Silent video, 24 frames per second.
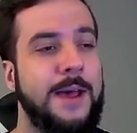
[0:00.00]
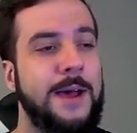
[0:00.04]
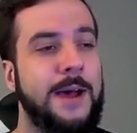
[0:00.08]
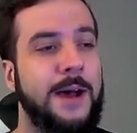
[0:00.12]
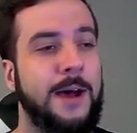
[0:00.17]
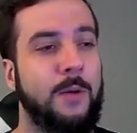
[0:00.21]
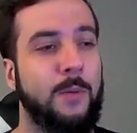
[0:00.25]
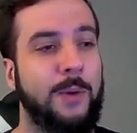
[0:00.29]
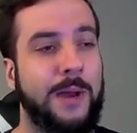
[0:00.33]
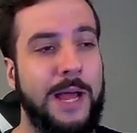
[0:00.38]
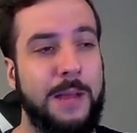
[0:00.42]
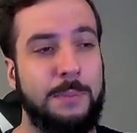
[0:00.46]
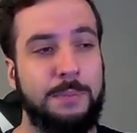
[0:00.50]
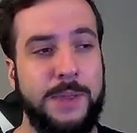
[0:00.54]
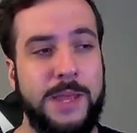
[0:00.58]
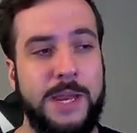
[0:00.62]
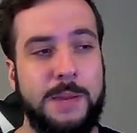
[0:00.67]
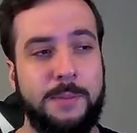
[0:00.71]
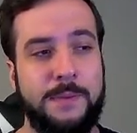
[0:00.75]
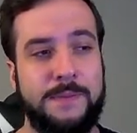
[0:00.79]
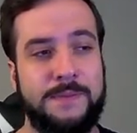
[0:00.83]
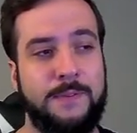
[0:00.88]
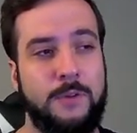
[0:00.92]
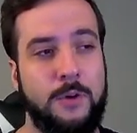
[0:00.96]
When I played
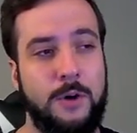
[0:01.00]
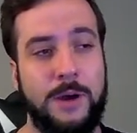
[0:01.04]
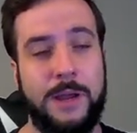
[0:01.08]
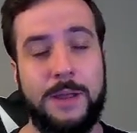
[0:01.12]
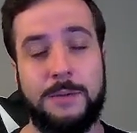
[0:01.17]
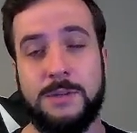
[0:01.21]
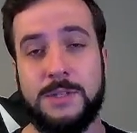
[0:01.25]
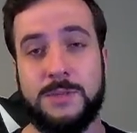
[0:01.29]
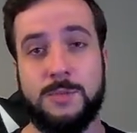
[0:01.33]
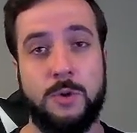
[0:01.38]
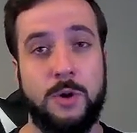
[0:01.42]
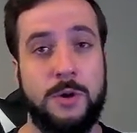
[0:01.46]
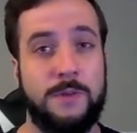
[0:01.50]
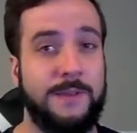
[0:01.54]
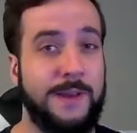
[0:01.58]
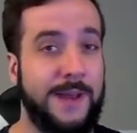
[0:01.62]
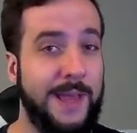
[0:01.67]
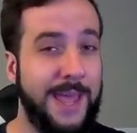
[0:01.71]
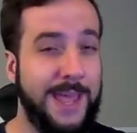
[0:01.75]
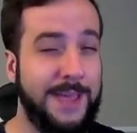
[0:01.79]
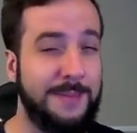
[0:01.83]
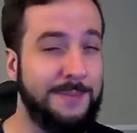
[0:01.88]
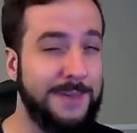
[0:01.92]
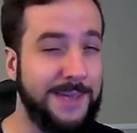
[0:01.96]
it before, it was more of an
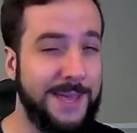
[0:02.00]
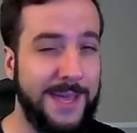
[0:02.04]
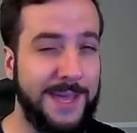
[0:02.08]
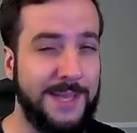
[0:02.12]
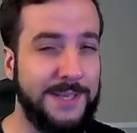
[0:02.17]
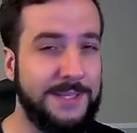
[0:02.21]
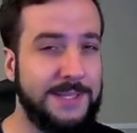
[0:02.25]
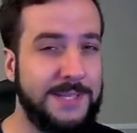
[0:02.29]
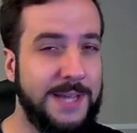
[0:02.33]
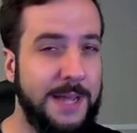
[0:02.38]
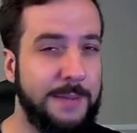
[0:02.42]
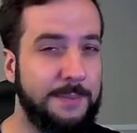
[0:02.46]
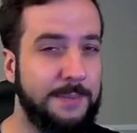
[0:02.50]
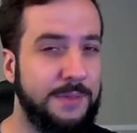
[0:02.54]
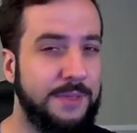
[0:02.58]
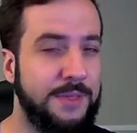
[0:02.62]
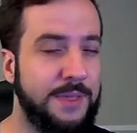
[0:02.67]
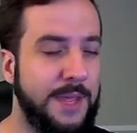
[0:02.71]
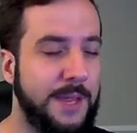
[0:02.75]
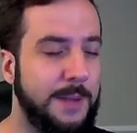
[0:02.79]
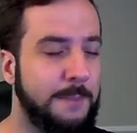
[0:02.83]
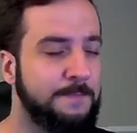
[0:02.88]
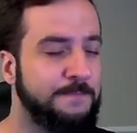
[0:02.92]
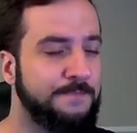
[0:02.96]
ABA type of
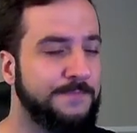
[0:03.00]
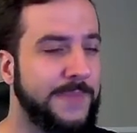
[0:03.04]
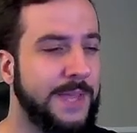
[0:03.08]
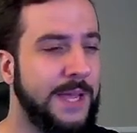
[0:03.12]
thing.